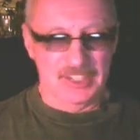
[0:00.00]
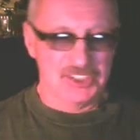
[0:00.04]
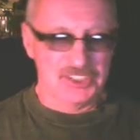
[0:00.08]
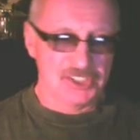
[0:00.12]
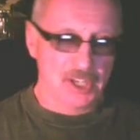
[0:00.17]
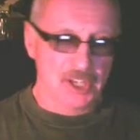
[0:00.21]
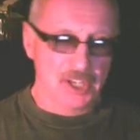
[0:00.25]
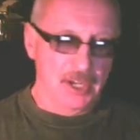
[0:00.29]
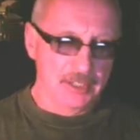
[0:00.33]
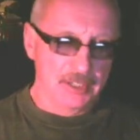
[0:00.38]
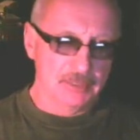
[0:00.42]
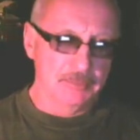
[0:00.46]

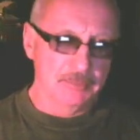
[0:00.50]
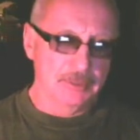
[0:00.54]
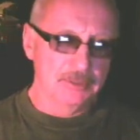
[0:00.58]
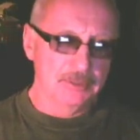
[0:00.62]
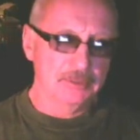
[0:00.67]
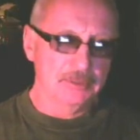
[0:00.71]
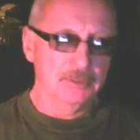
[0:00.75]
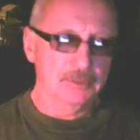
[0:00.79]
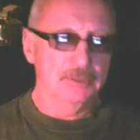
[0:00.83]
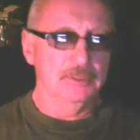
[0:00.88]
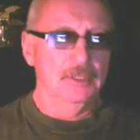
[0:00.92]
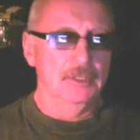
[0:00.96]

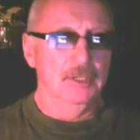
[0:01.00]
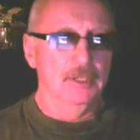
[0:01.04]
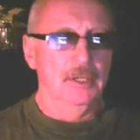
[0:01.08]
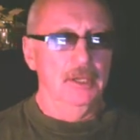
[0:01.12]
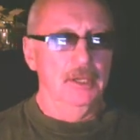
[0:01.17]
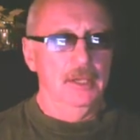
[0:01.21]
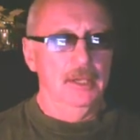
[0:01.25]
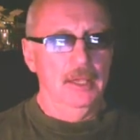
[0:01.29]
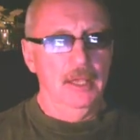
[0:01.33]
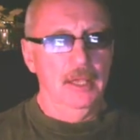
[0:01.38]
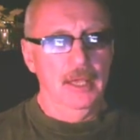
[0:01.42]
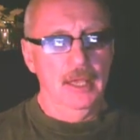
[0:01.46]
excitement
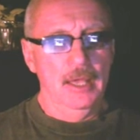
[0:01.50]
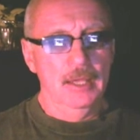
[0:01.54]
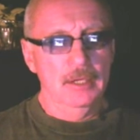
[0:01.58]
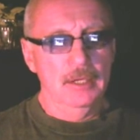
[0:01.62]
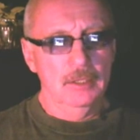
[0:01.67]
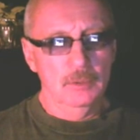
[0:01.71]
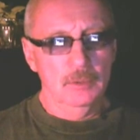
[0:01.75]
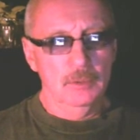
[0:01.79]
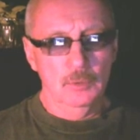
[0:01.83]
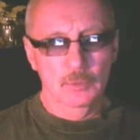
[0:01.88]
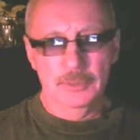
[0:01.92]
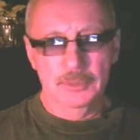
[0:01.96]

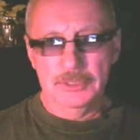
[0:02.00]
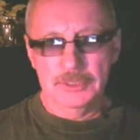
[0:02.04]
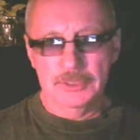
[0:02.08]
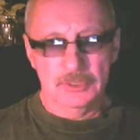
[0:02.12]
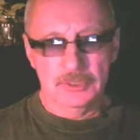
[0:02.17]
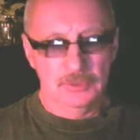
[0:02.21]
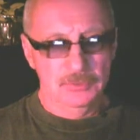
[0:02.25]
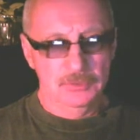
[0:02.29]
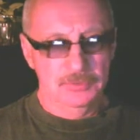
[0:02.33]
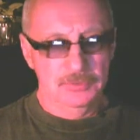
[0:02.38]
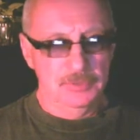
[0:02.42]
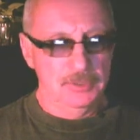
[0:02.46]
and with
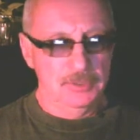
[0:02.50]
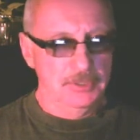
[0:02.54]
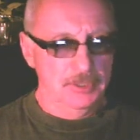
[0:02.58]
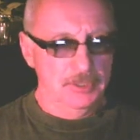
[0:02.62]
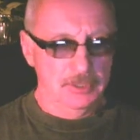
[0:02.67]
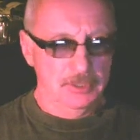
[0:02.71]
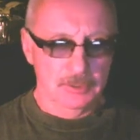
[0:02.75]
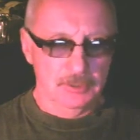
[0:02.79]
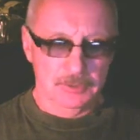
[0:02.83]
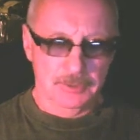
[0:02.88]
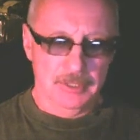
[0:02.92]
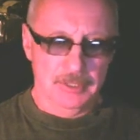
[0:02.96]
very
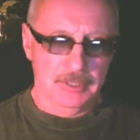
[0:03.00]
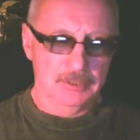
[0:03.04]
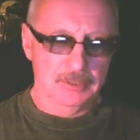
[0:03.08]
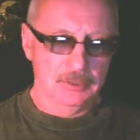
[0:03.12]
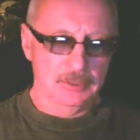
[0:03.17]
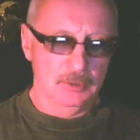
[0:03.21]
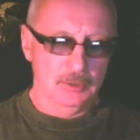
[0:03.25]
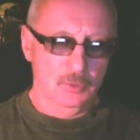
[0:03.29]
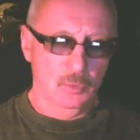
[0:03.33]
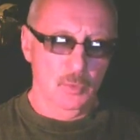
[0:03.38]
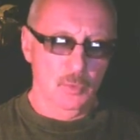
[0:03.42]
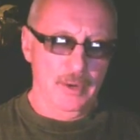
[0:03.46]

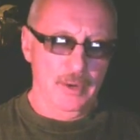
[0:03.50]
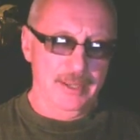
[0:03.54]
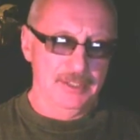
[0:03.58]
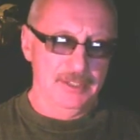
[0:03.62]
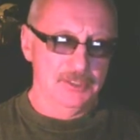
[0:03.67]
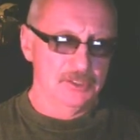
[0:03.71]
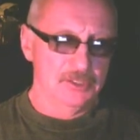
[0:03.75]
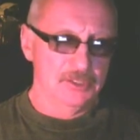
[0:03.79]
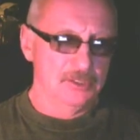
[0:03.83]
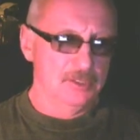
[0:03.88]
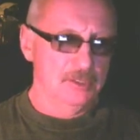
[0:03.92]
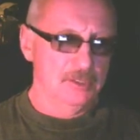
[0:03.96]
correct
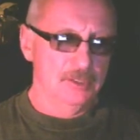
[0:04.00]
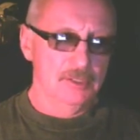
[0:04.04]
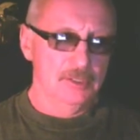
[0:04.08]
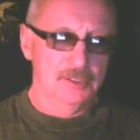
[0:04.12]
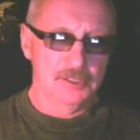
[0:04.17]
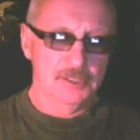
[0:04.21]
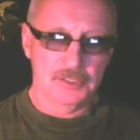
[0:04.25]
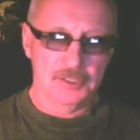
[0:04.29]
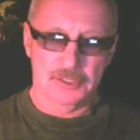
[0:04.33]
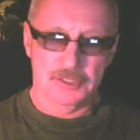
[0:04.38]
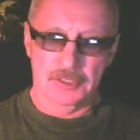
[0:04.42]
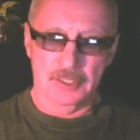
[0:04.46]
weights.
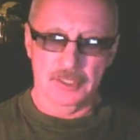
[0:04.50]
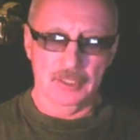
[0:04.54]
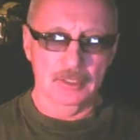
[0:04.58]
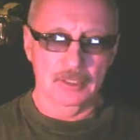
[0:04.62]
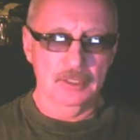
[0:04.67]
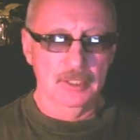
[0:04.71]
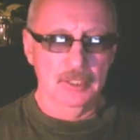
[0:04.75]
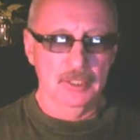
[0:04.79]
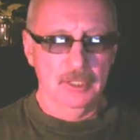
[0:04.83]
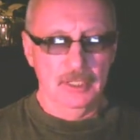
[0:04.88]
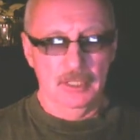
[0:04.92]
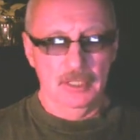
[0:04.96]

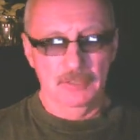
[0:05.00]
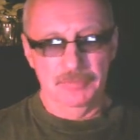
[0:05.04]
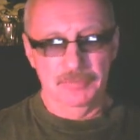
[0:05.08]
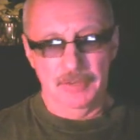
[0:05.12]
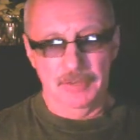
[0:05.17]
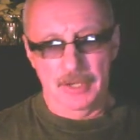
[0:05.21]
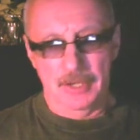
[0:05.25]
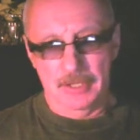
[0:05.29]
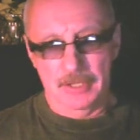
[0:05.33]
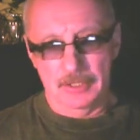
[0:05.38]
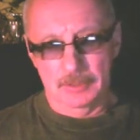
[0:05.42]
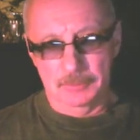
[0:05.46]
Still, if
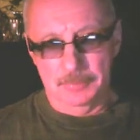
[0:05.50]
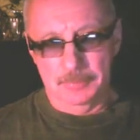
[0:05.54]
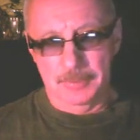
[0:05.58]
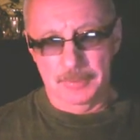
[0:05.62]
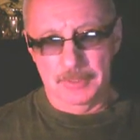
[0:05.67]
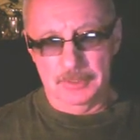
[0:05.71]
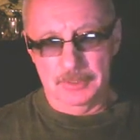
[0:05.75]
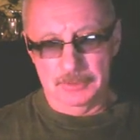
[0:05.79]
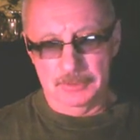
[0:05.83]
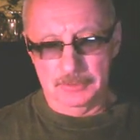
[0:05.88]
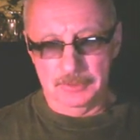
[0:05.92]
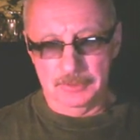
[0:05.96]
I
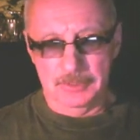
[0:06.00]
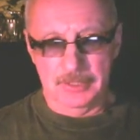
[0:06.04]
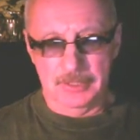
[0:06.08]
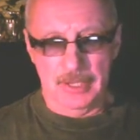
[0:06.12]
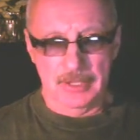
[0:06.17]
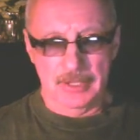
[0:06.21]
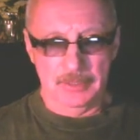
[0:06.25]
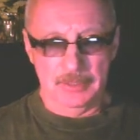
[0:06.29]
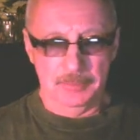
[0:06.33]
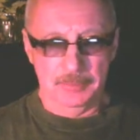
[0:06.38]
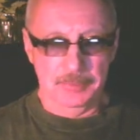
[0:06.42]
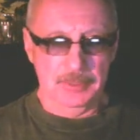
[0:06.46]
compare to the
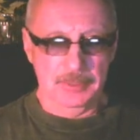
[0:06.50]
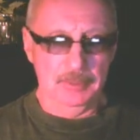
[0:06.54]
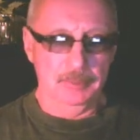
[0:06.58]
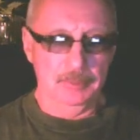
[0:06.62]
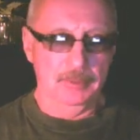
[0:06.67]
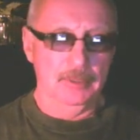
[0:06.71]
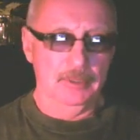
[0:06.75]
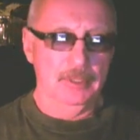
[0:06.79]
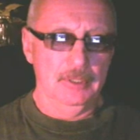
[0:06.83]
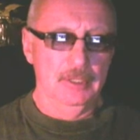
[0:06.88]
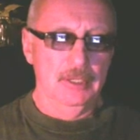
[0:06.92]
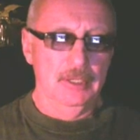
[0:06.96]
younger
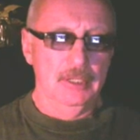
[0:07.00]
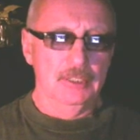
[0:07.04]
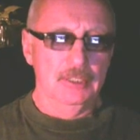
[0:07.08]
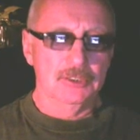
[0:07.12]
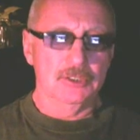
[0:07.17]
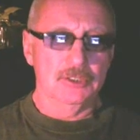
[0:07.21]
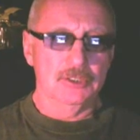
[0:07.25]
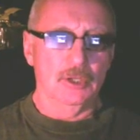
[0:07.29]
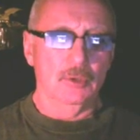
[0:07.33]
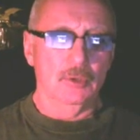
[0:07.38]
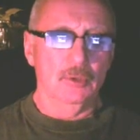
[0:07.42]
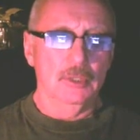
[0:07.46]
people.
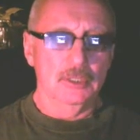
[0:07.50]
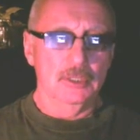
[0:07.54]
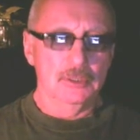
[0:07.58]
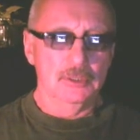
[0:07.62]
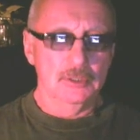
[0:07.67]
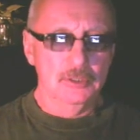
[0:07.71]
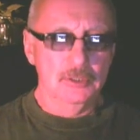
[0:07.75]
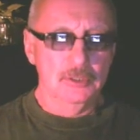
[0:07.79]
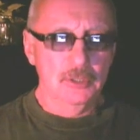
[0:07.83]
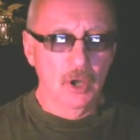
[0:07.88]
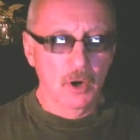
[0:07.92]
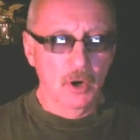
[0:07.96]
So
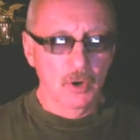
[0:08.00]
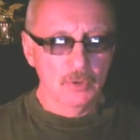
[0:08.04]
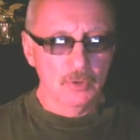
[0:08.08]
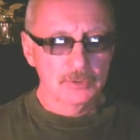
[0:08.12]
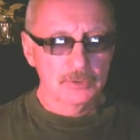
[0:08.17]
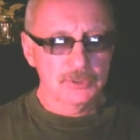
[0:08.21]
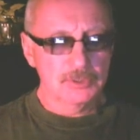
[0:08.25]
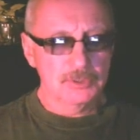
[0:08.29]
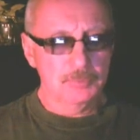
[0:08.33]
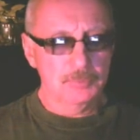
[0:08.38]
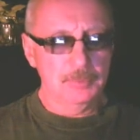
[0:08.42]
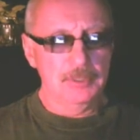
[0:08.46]

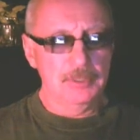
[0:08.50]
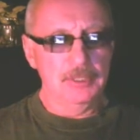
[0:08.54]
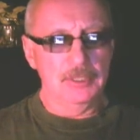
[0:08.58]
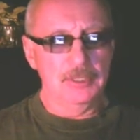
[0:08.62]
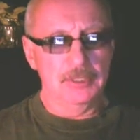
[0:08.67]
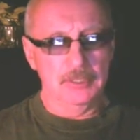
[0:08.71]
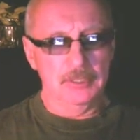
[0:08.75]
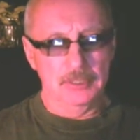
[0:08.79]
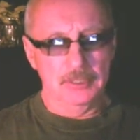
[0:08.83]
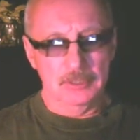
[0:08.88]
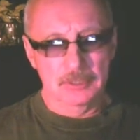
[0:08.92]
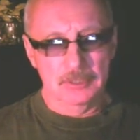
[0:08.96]
don't
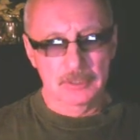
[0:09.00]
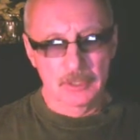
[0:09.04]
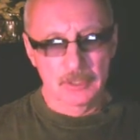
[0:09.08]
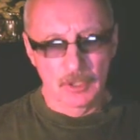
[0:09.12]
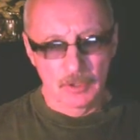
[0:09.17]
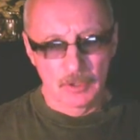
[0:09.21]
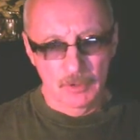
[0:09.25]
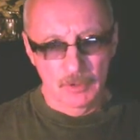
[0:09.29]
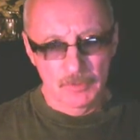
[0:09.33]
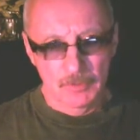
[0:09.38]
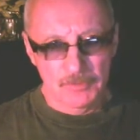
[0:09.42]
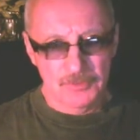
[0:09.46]
speak,
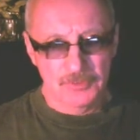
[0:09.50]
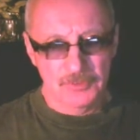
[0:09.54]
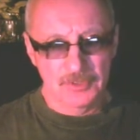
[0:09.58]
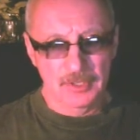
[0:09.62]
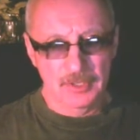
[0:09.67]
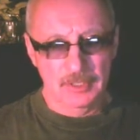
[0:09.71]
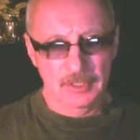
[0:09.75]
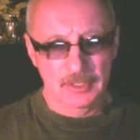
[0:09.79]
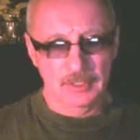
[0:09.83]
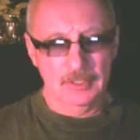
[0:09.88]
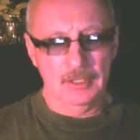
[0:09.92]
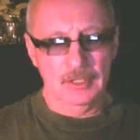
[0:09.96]
don't
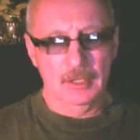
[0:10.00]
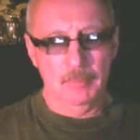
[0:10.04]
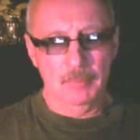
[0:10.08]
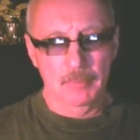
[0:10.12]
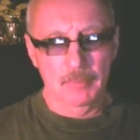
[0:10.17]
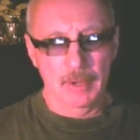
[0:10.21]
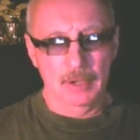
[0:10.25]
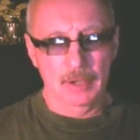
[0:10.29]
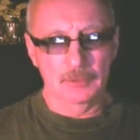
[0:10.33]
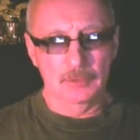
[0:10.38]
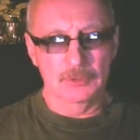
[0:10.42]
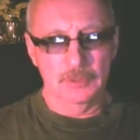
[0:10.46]
think
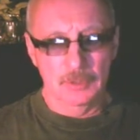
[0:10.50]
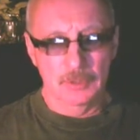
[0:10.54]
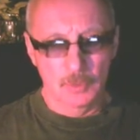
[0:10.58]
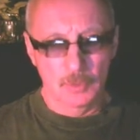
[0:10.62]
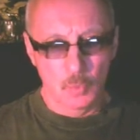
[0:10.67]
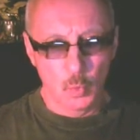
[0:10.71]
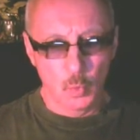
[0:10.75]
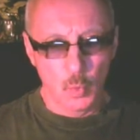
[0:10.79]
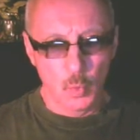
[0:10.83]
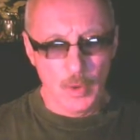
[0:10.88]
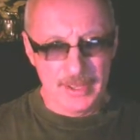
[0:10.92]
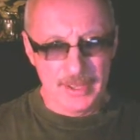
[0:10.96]
about
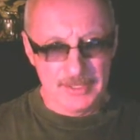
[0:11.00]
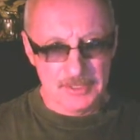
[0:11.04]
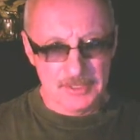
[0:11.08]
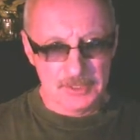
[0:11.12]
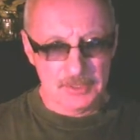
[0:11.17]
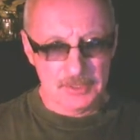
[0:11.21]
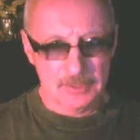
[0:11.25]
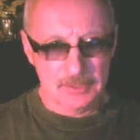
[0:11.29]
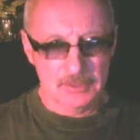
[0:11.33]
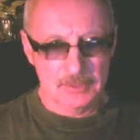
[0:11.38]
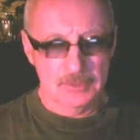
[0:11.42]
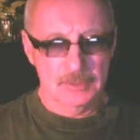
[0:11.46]

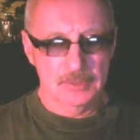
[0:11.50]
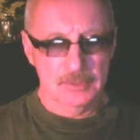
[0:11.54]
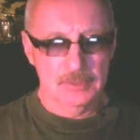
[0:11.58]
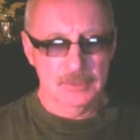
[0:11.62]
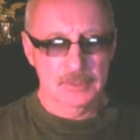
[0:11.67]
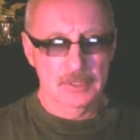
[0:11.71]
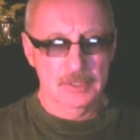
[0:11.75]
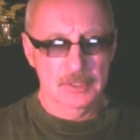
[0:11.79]
weights,